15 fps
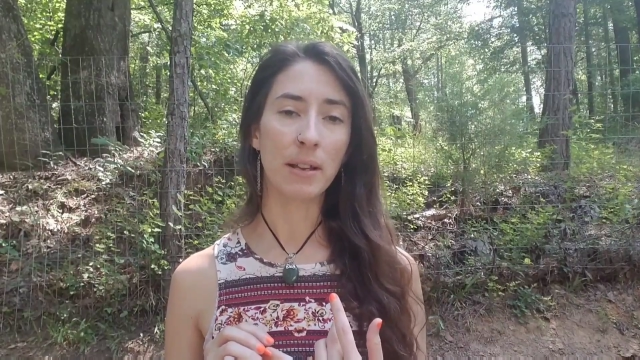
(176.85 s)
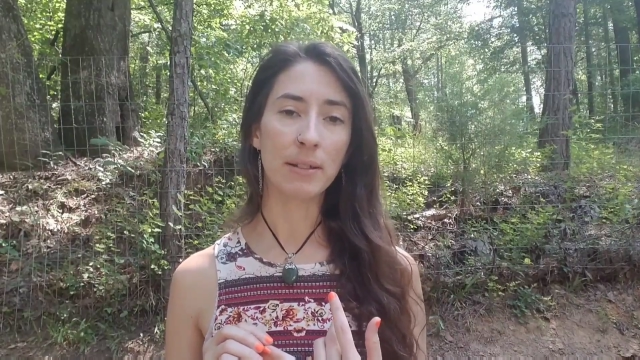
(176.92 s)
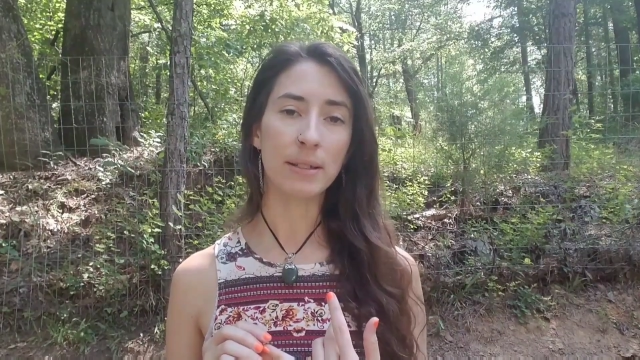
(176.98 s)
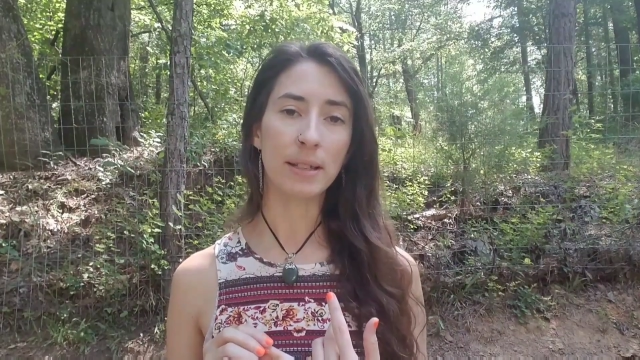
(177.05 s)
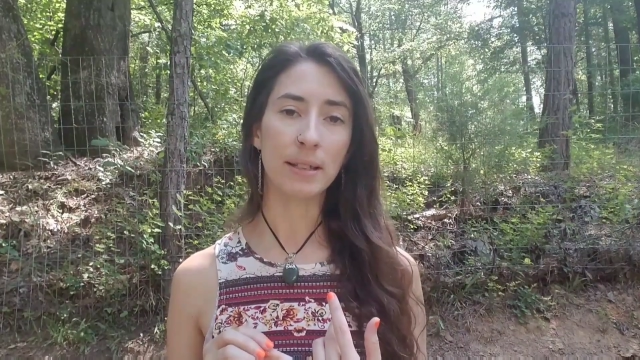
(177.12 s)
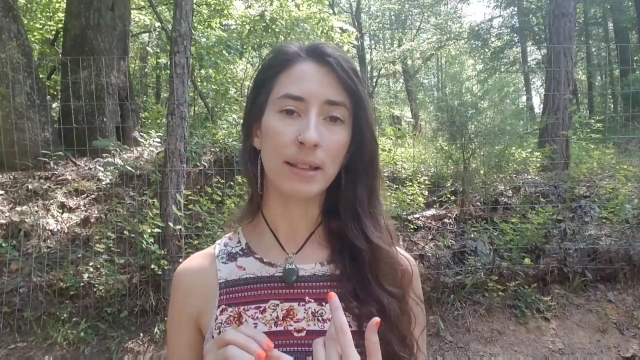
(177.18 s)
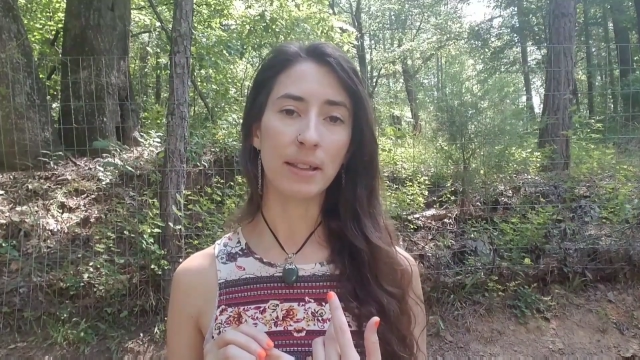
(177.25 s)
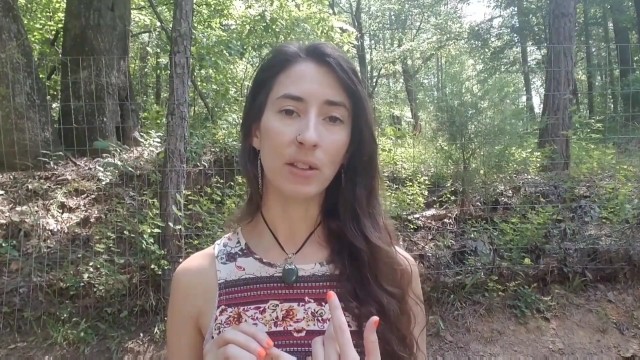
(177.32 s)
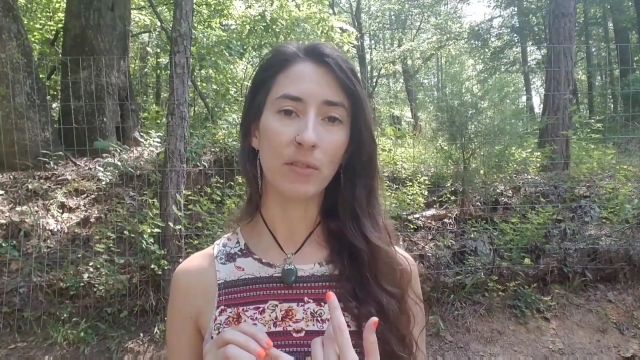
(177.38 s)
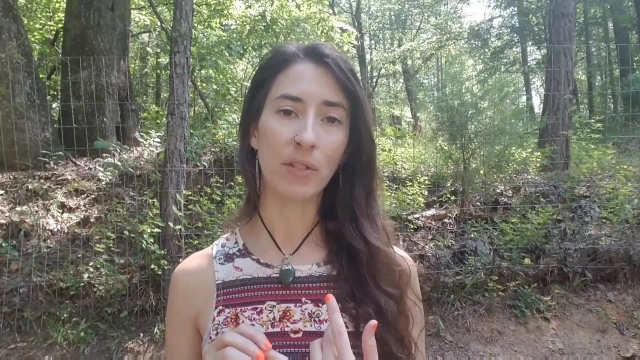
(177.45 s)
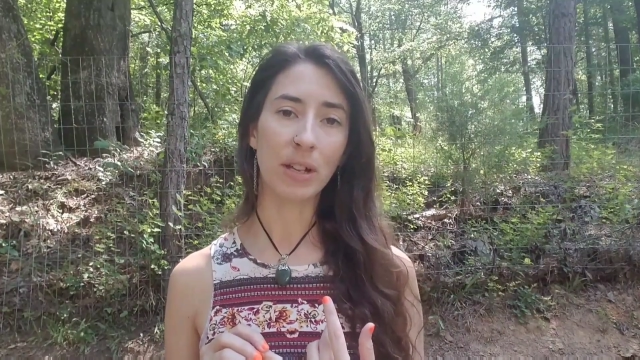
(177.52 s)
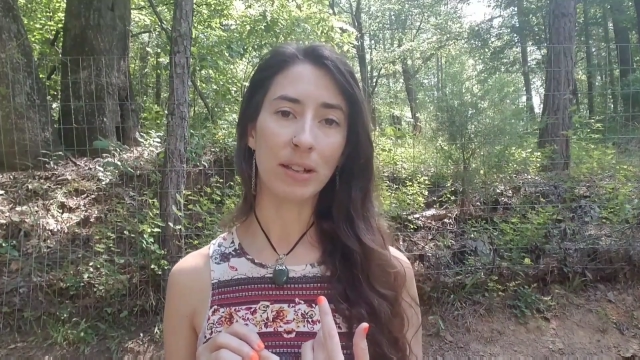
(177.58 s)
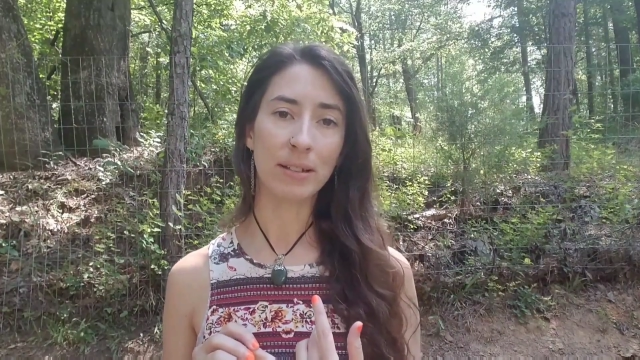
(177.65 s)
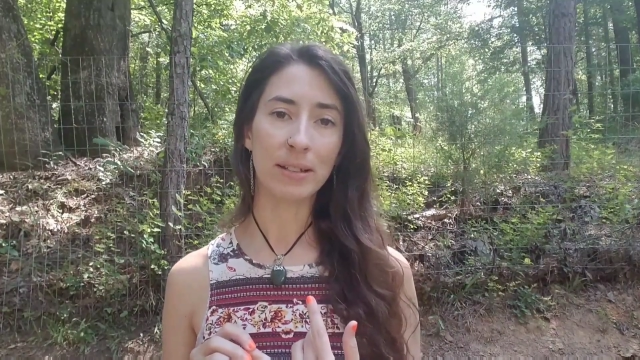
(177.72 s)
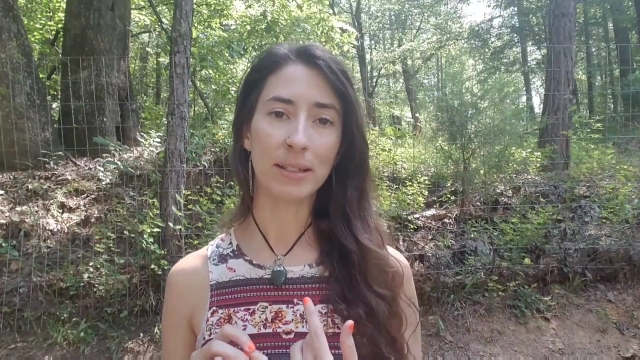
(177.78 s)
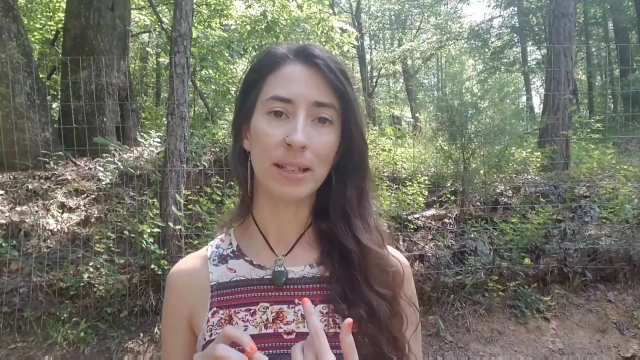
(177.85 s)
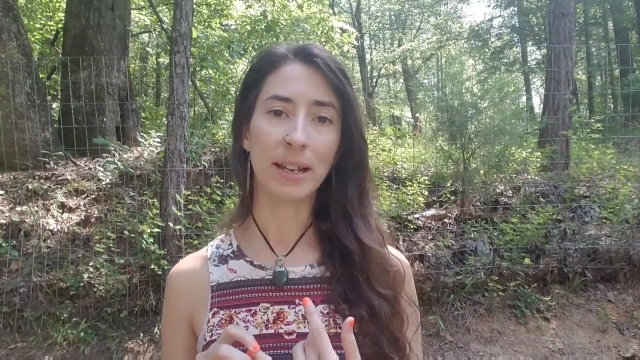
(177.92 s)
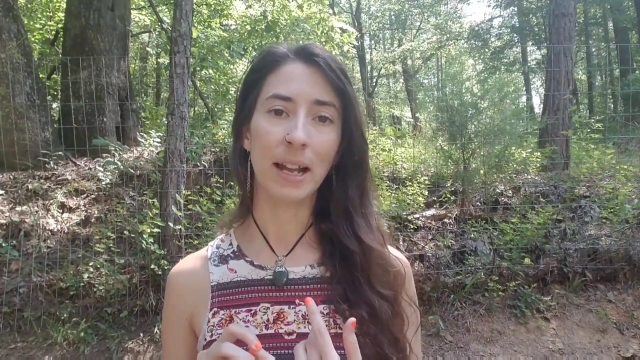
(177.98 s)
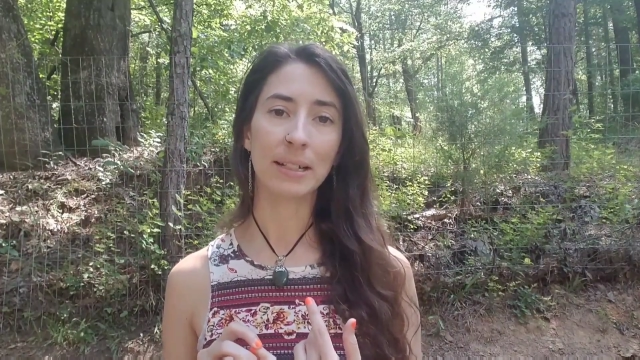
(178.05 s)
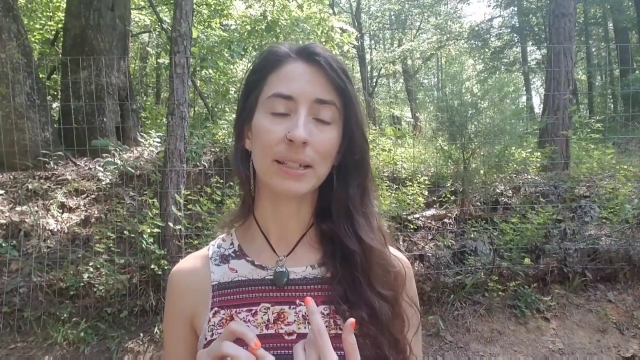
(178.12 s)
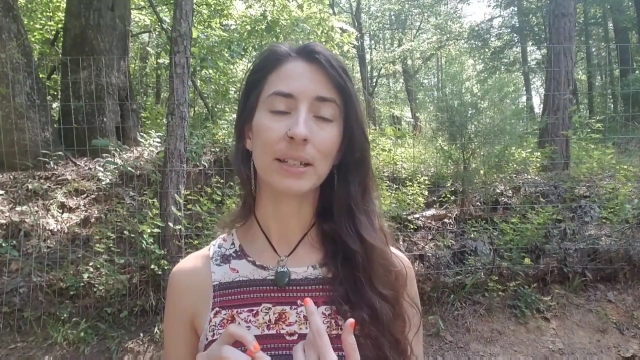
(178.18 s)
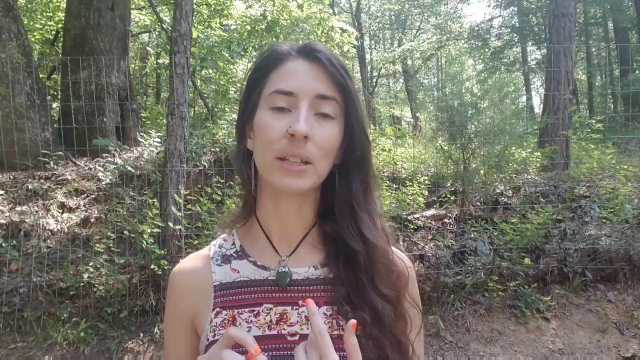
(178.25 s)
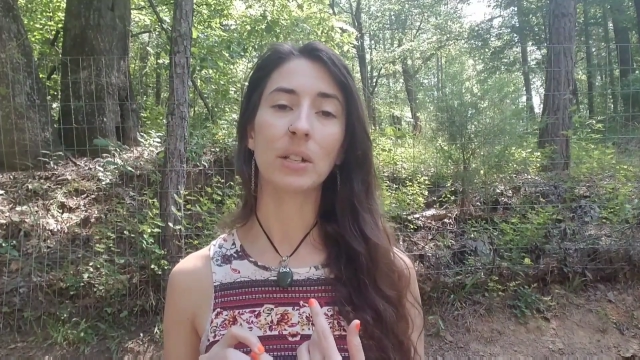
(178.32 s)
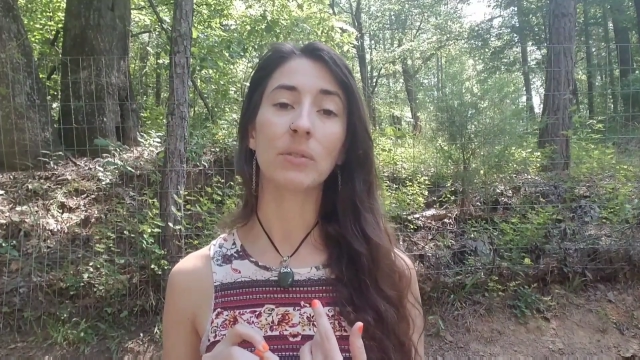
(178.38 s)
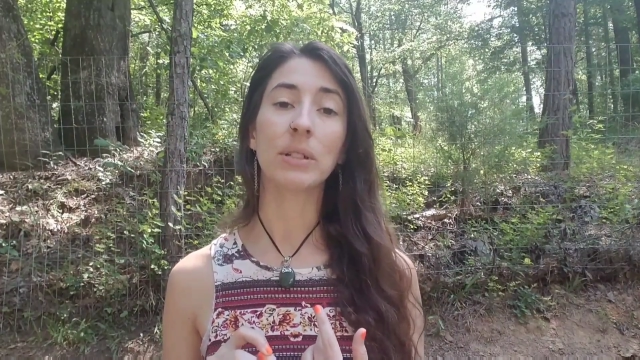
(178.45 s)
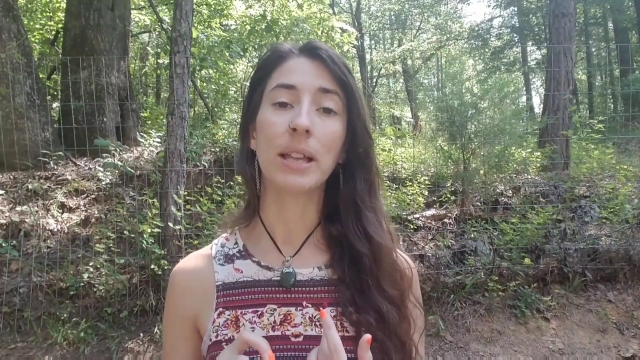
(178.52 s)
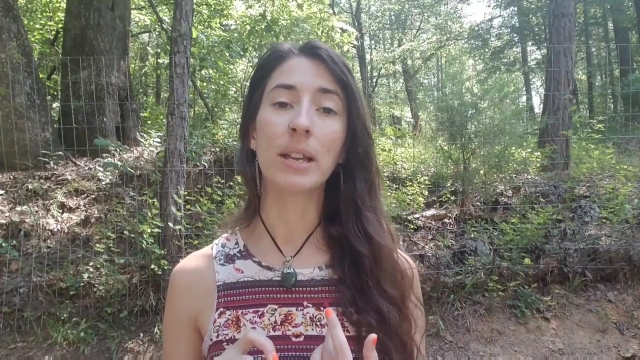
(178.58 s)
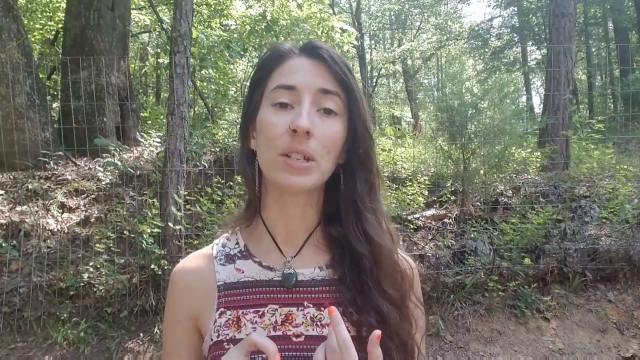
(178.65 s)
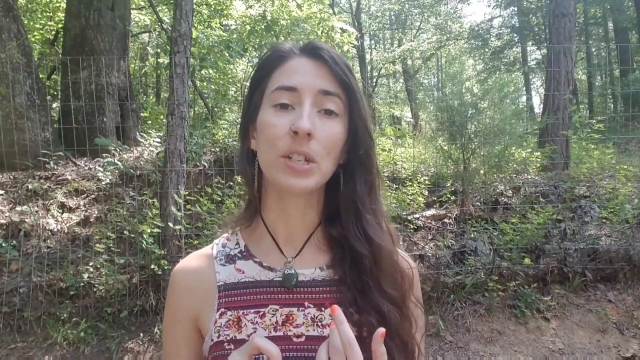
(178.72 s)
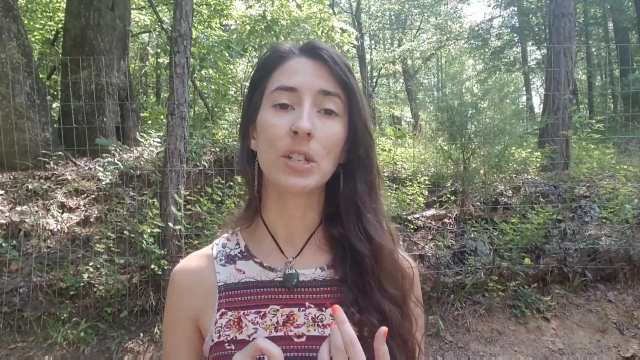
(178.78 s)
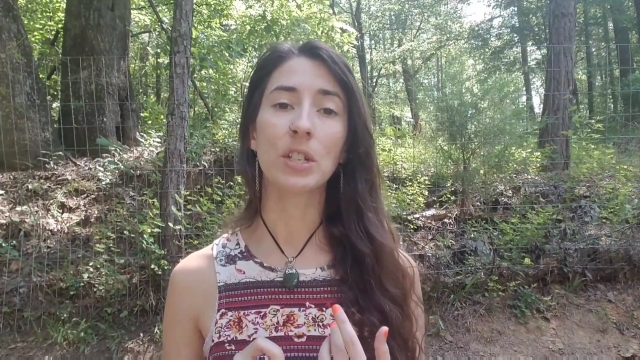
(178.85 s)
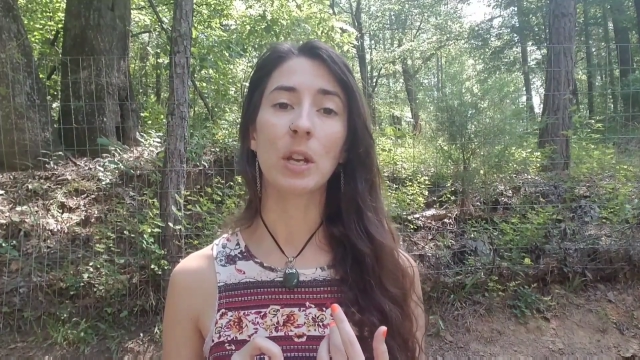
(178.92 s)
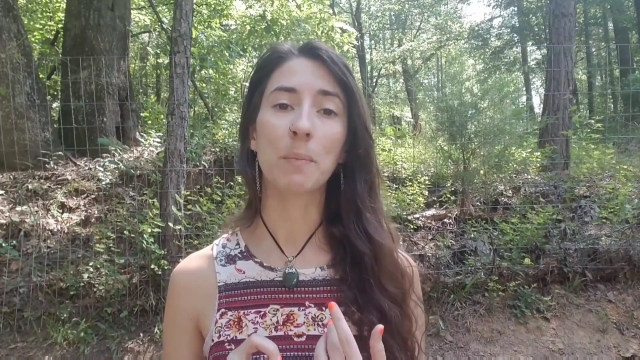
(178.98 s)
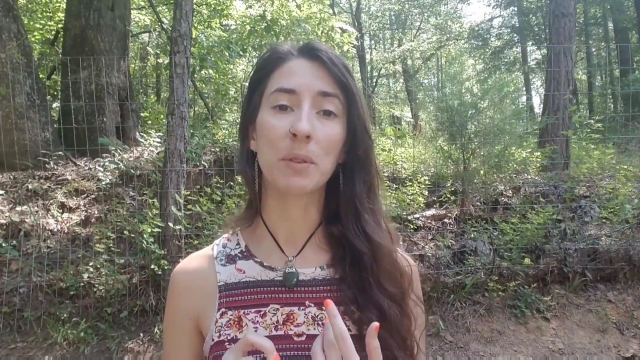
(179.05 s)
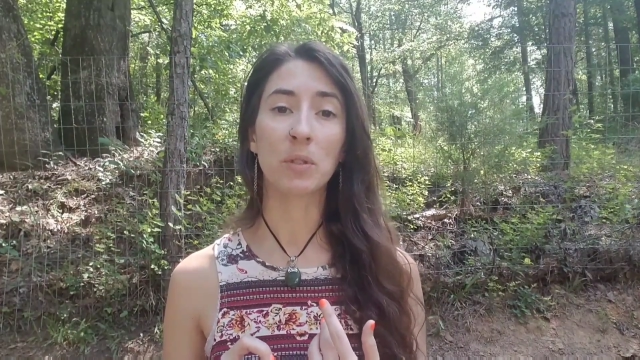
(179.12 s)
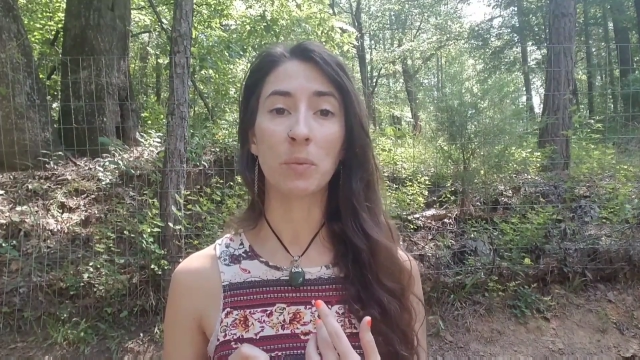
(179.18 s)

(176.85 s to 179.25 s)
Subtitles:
noticing that they're feeling disconnected in their relationship,